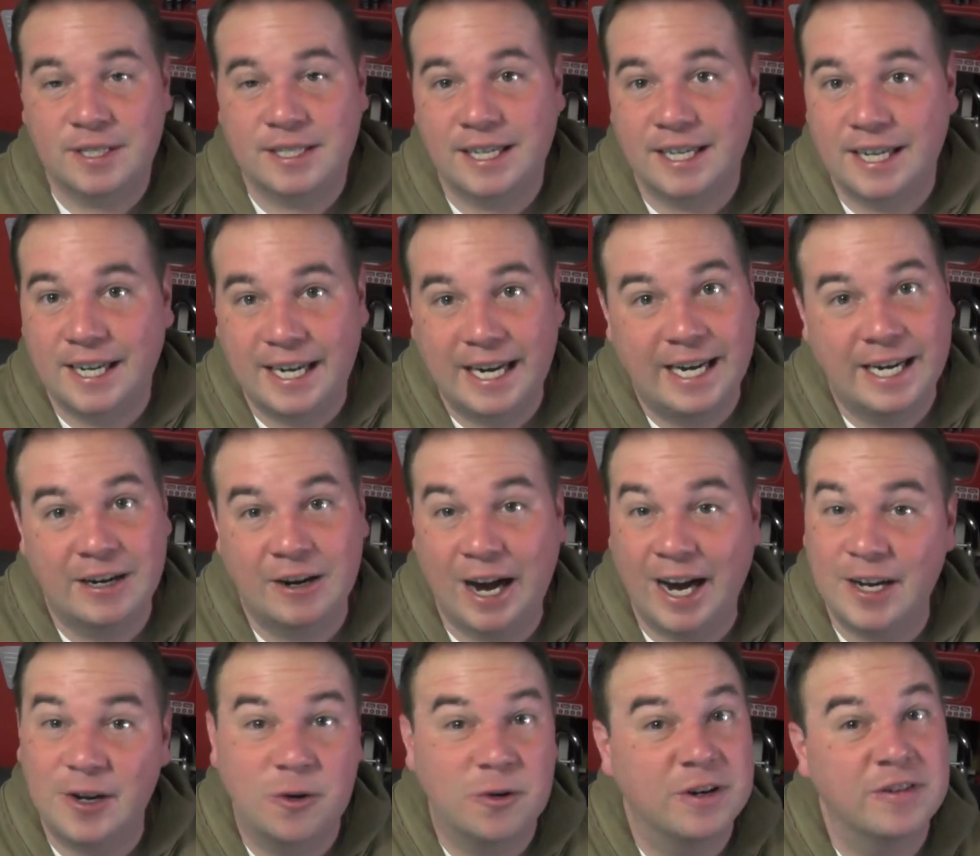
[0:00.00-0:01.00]
tie. I,
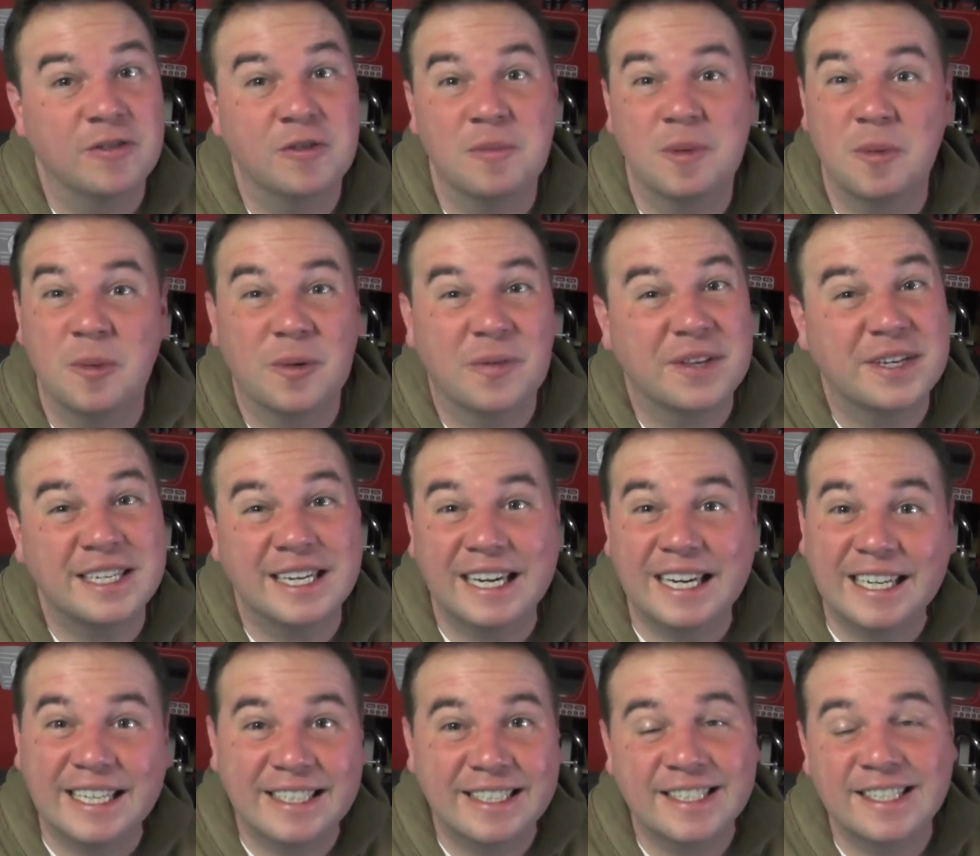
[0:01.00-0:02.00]
I don't even remember what the
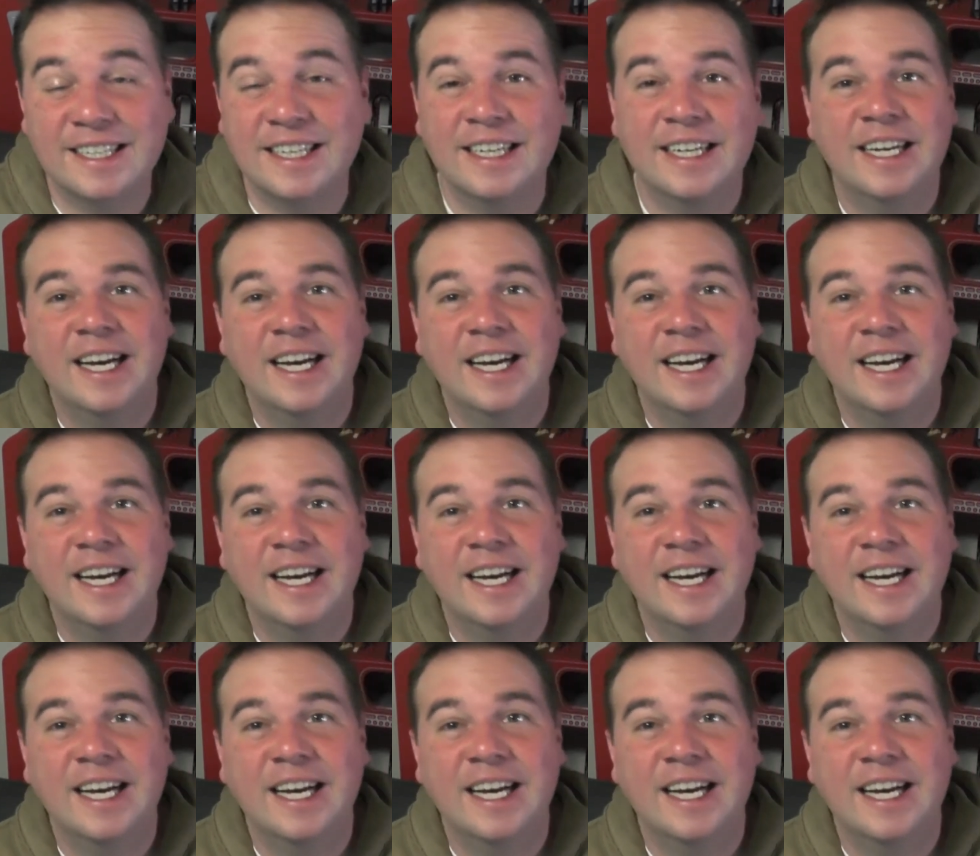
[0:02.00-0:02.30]
tie is.